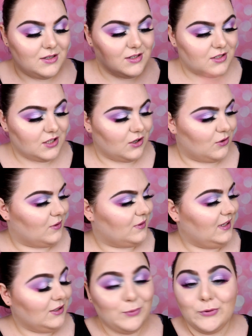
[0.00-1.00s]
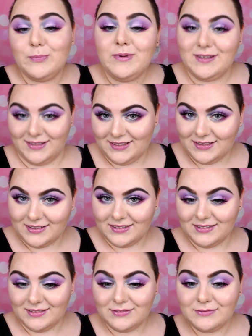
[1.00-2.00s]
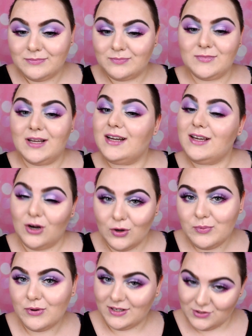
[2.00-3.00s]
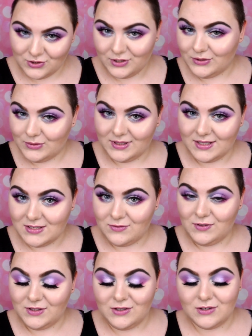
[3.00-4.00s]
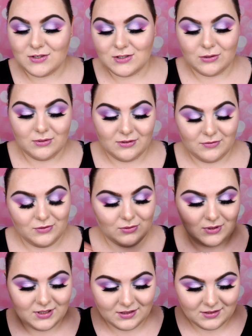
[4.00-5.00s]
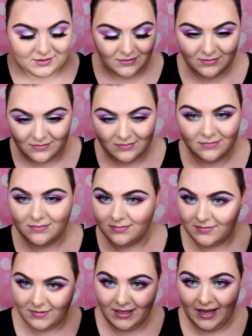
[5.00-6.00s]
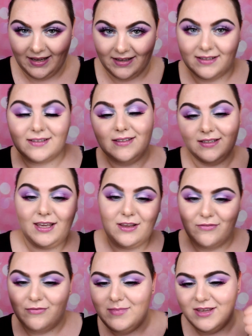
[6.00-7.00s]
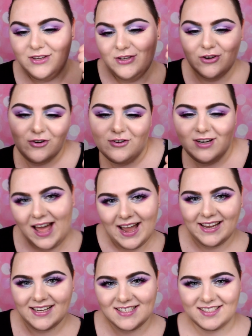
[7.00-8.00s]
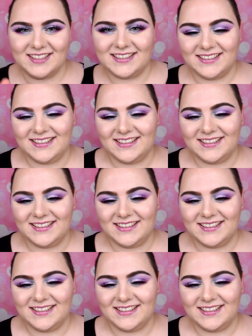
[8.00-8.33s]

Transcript: So, that will be it. I hope you enjoyed today's video, so if you did, like, give me your likes.